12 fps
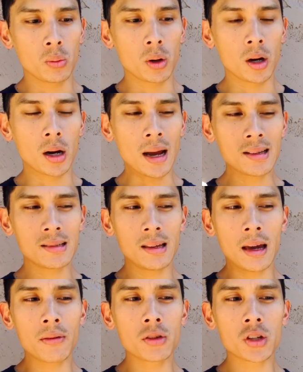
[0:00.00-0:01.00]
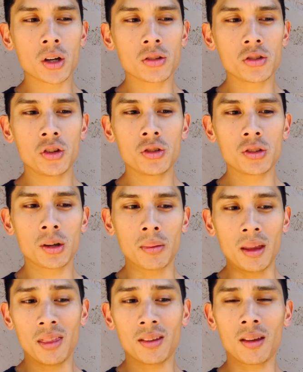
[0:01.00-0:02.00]
Whereas the Evergels use some
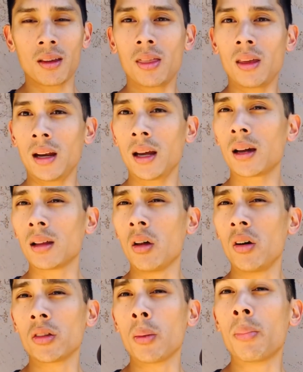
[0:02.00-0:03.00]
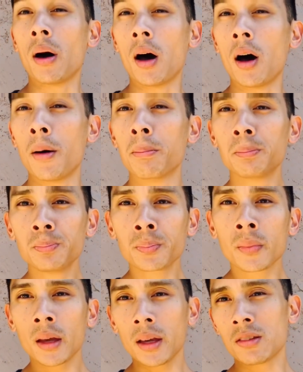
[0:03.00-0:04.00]
synthetic along the palm
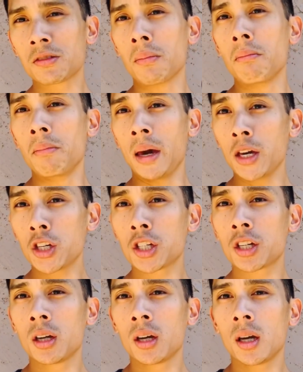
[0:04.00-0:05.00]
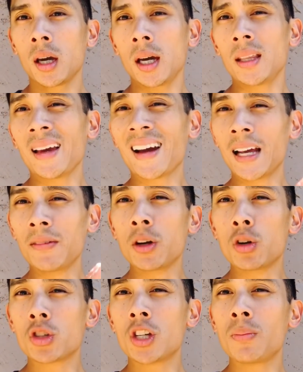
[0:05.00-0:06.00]
and some mesh, and they kind of
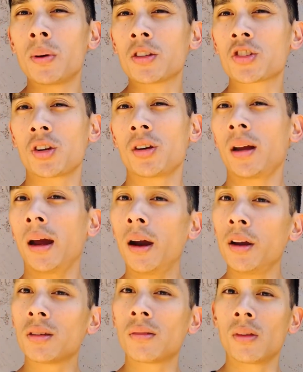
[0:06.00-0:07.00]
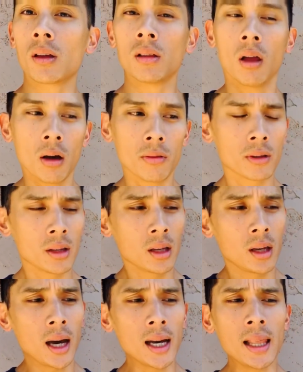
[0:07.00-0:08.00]
go cheap on certain areas of the glove.
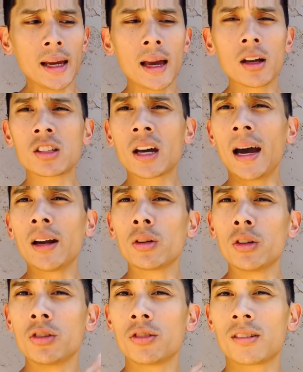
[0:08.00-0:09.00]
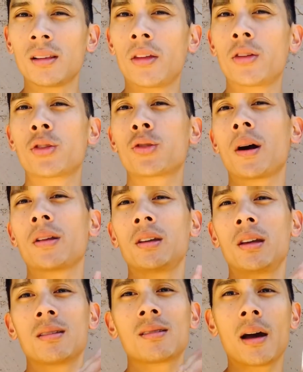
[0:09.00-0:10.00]
I like how Title uses leather throughout
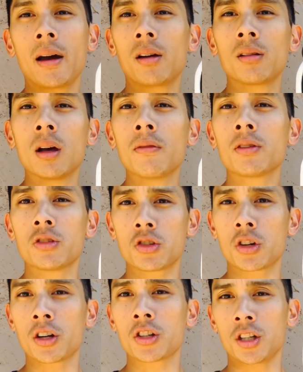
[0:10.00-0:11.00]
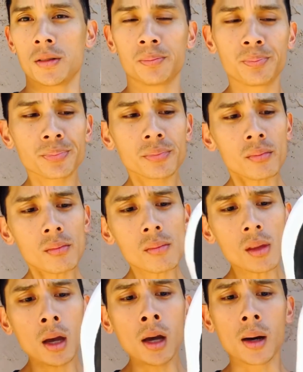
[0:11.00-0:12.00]
the entire glove construction,
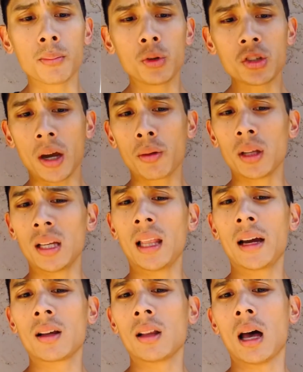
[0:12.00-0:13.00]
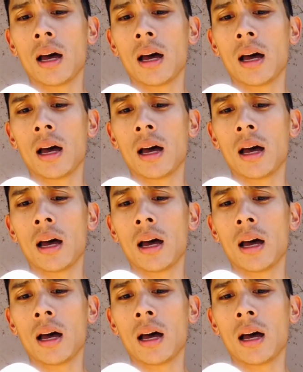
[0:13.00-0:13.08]
which I really like a